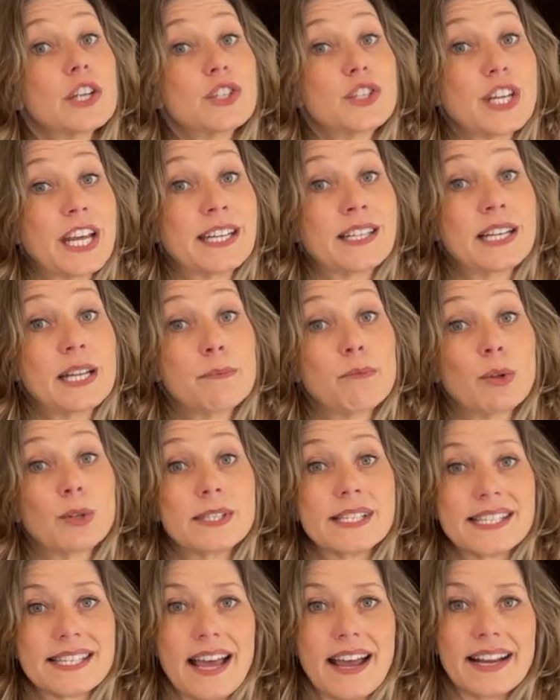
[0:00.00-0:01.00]
Gently pull
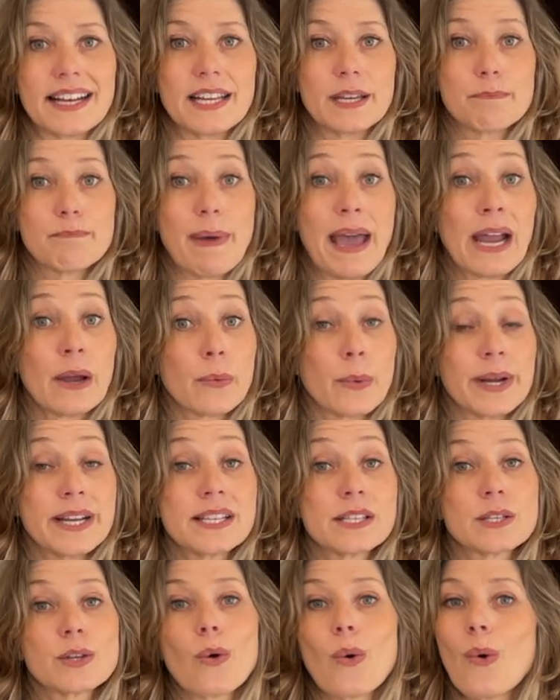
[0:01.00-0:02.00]
the cyclic
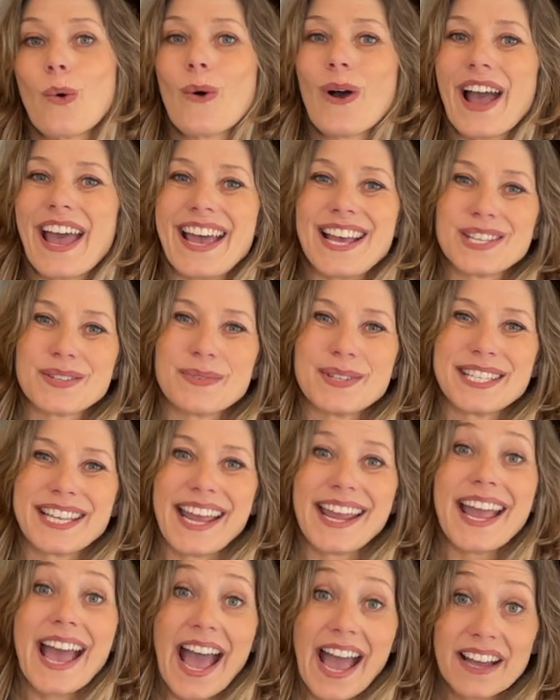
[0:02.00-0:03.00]
backwards, or as we
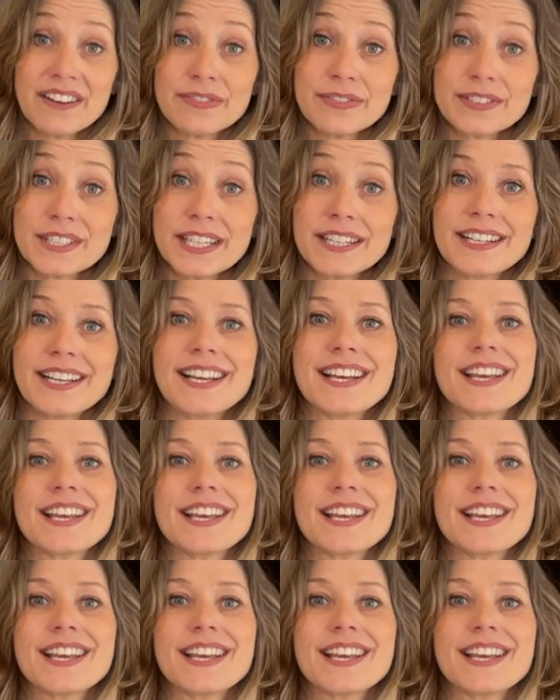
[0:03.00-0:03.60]
say, aft,